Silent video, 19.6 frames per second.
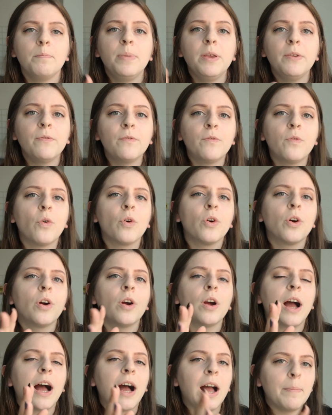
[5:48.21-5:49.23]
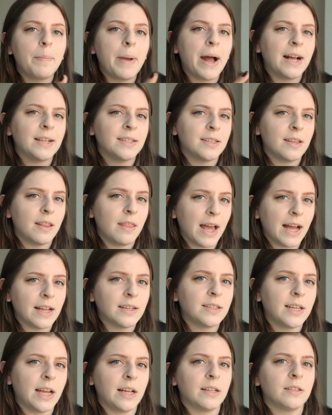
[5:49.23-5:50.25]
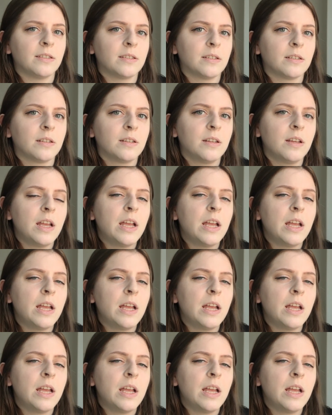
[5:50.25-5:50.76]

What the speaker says: before I pass that test.